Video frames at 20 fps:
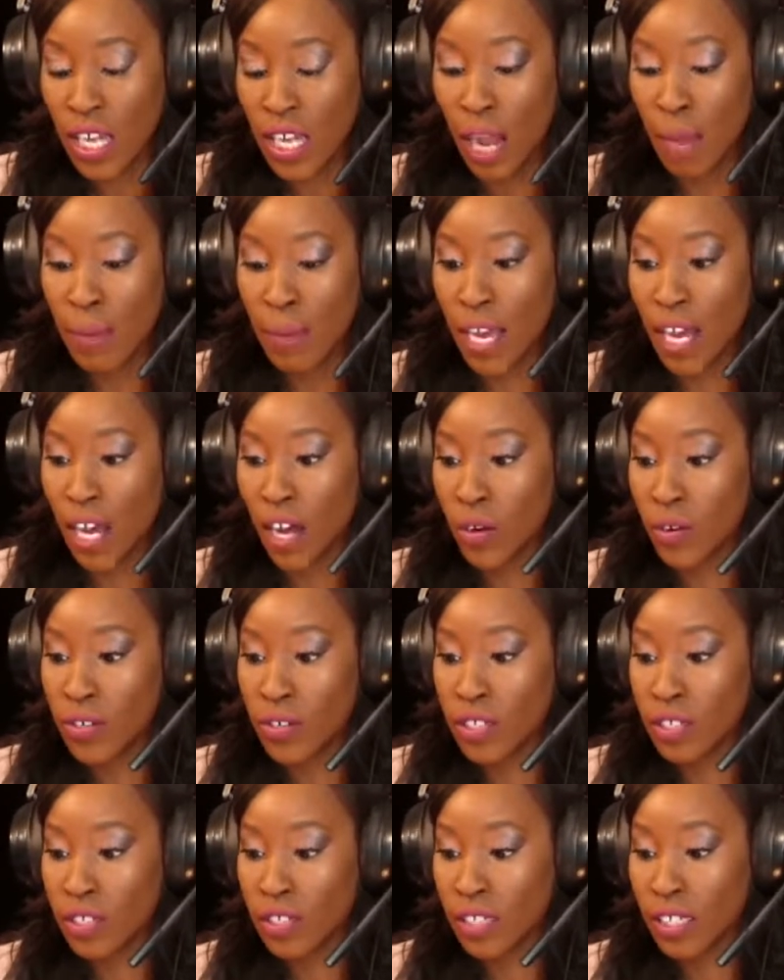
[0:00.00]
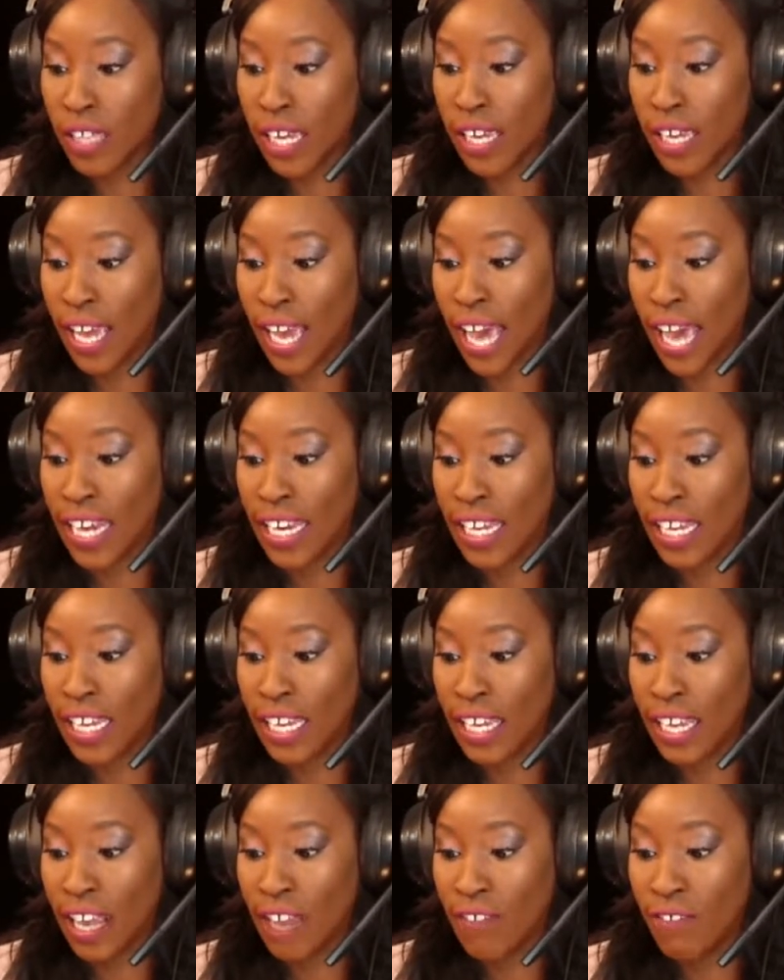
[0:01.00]
about like
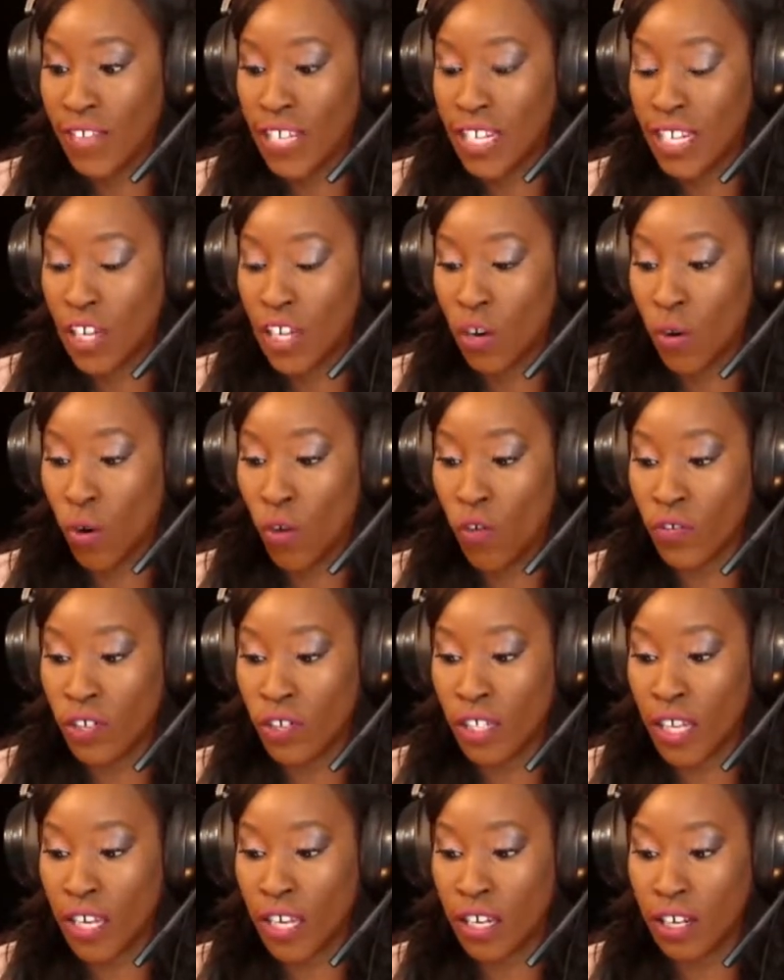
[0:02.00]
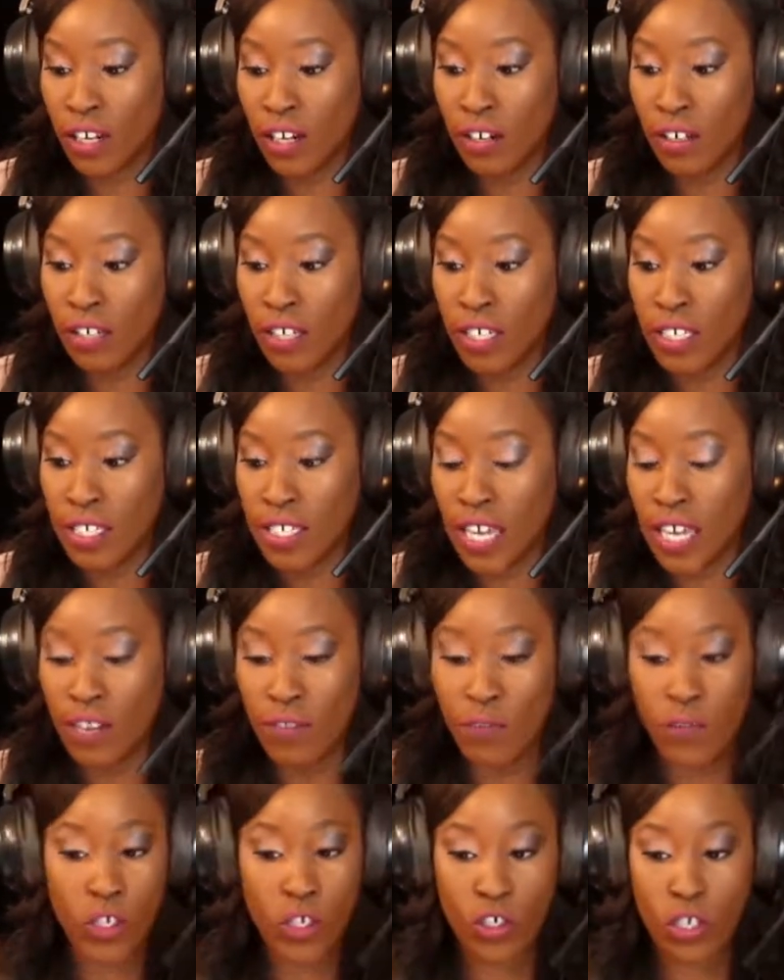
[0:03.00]
adding a video overlay here inside
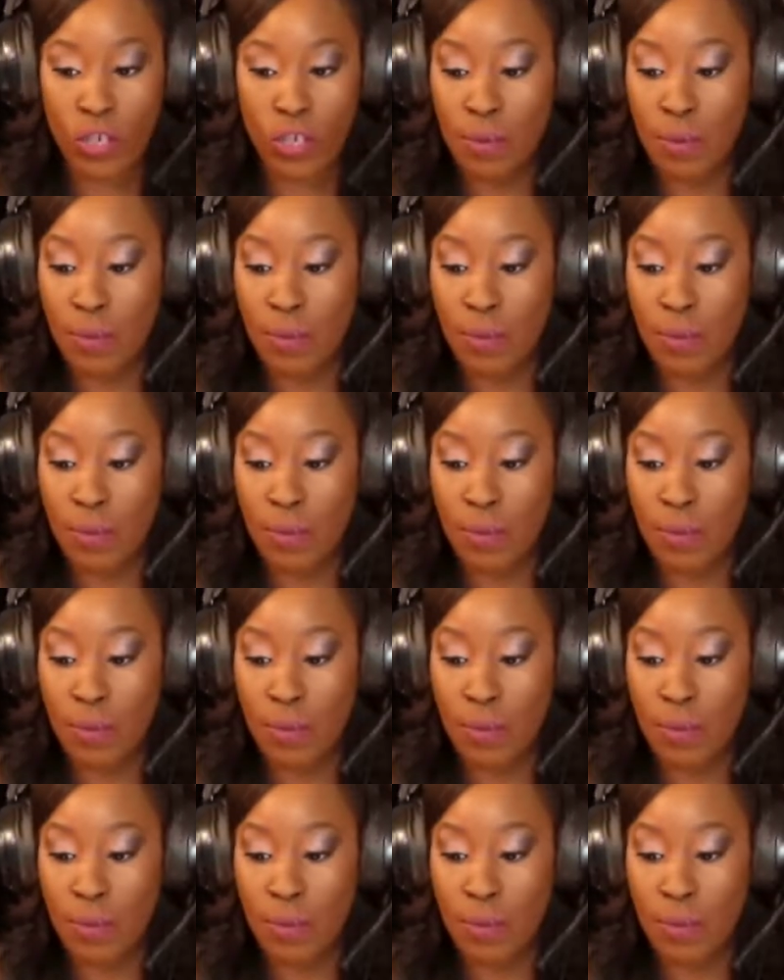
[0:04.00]
of Restream.